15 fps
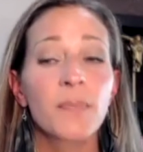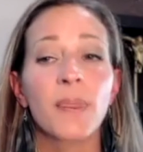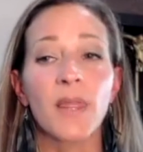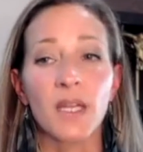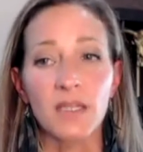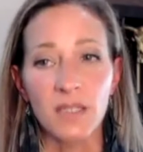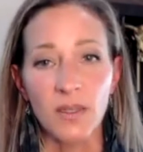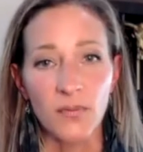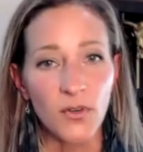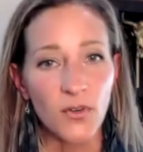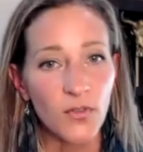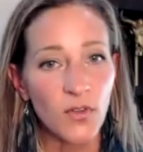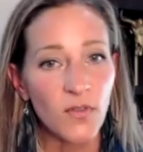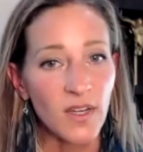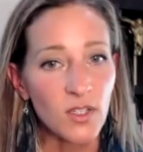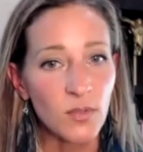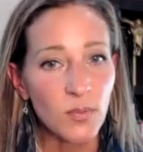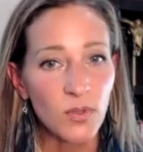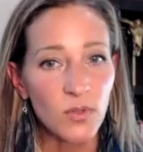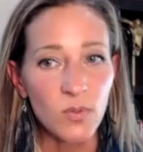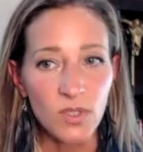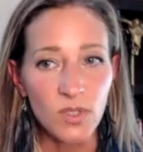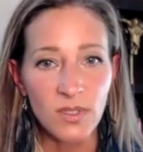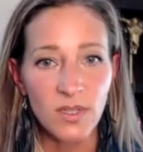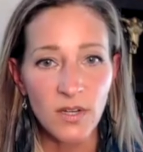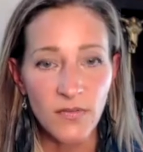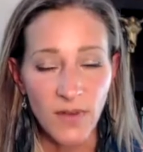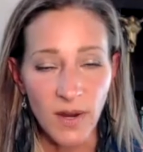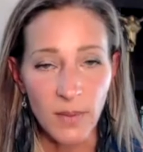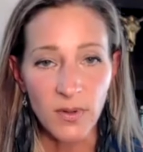except for a few vegetables, which is
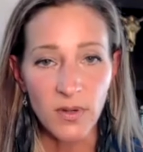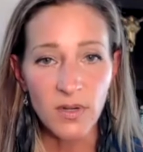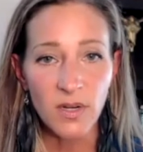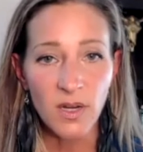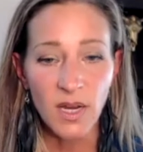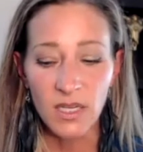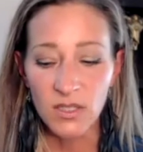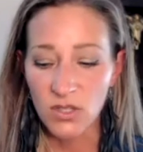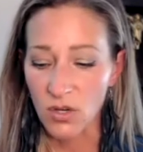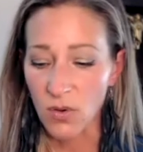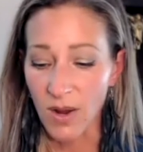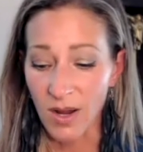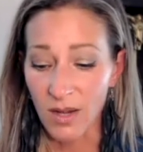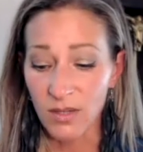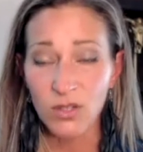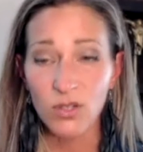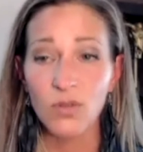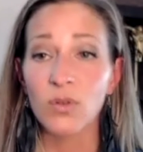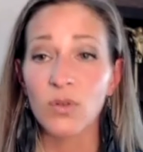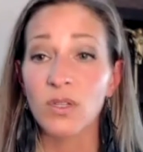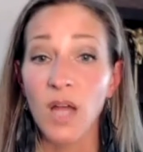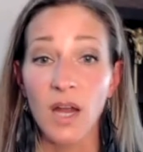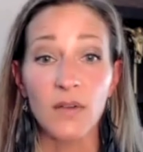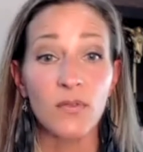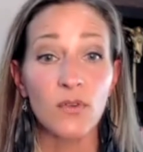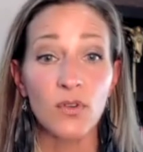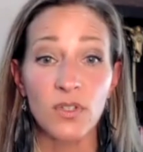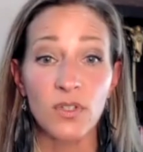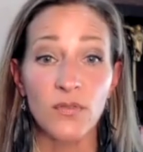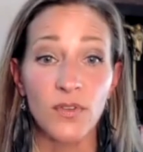their fiber. And so I'll do a lot of
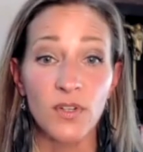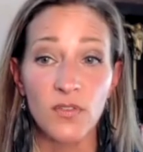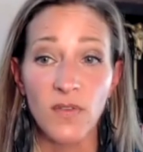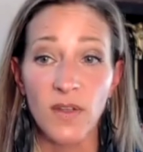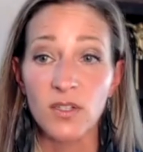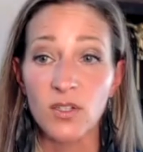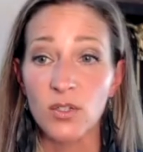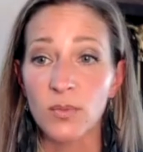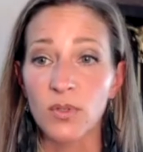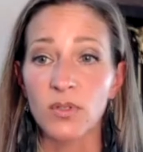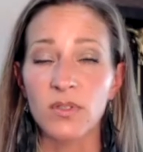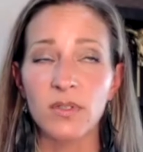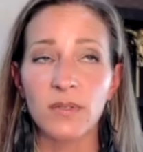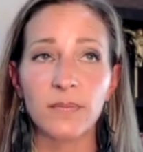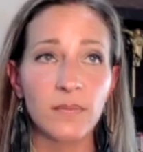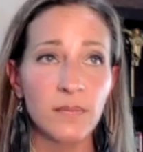cruciferous vegetables.